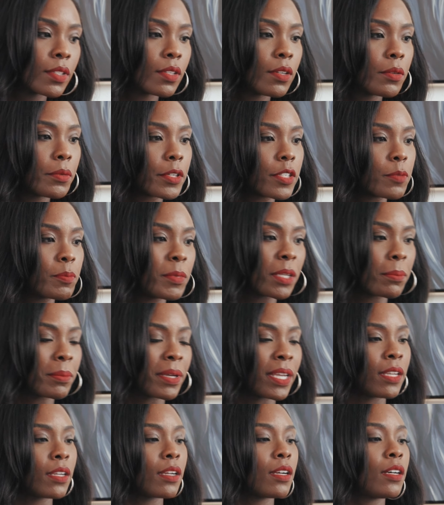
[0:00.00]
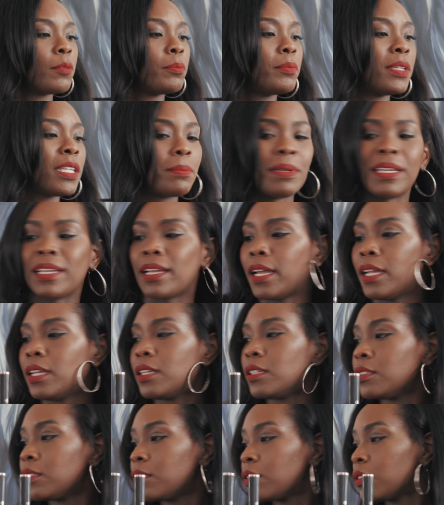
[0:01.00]
Where's Big Bank? Oh, Big Bank
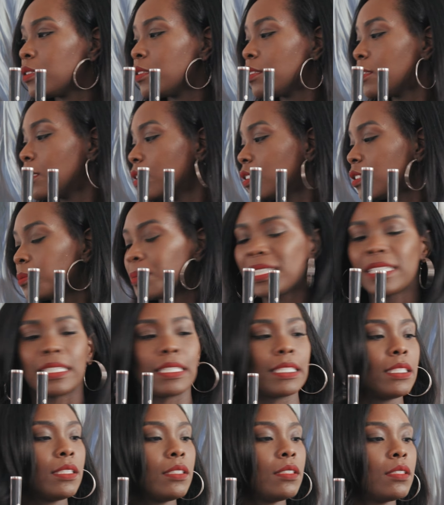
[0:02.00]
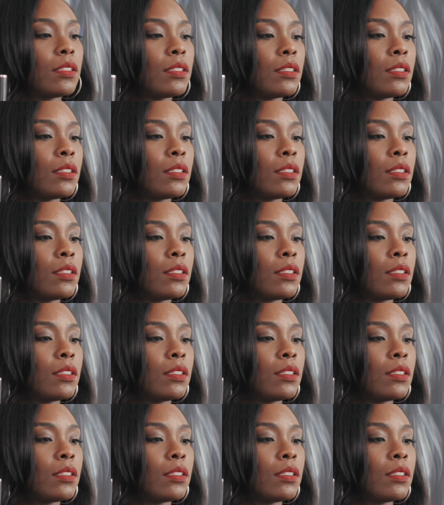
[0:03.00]
Hank needs to be cleaned.